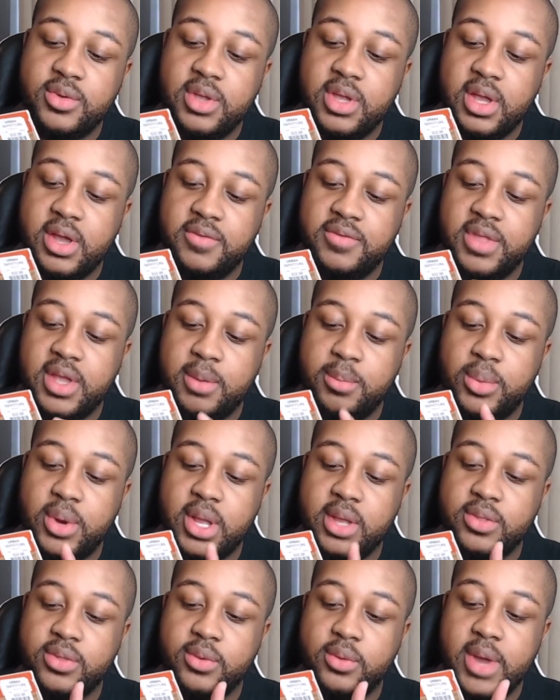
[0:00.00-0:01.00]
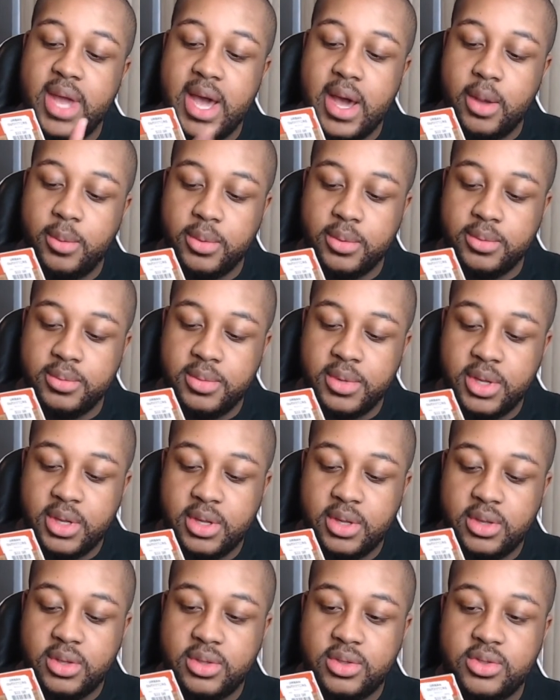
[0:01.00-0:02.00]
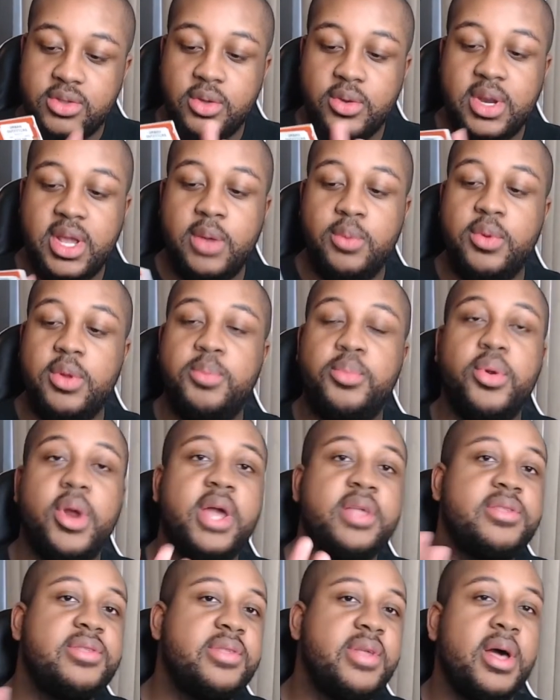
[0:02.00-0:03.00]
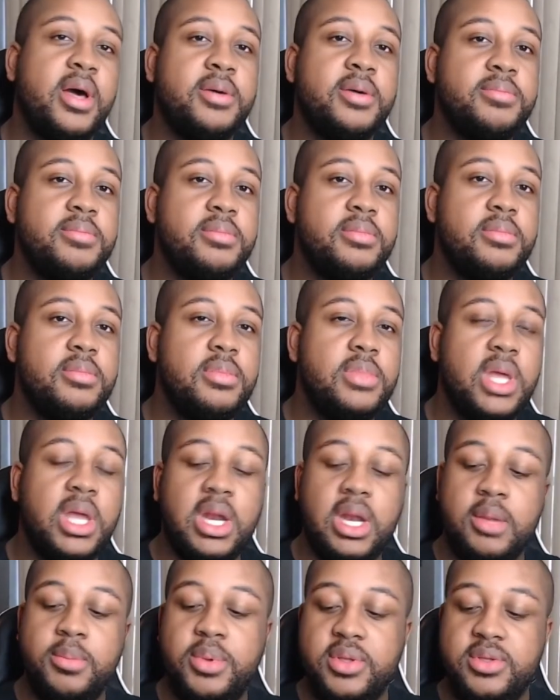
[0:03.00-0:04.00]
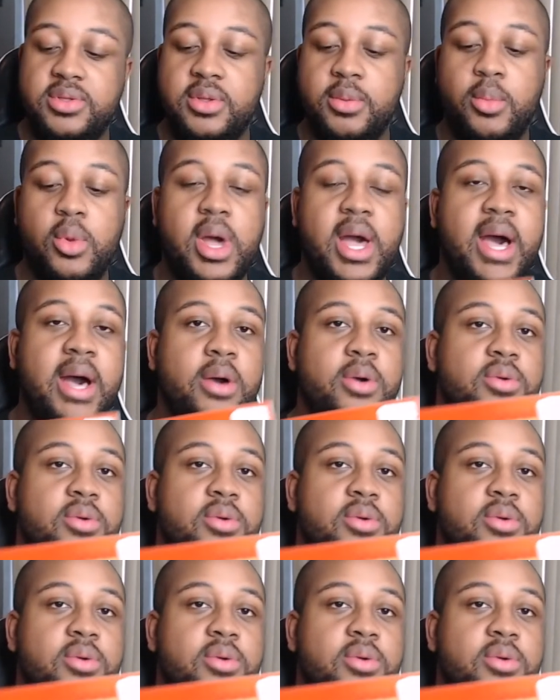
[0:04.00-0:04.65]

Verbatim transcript: of their breakthrough album. So they repressed some and they put some more out.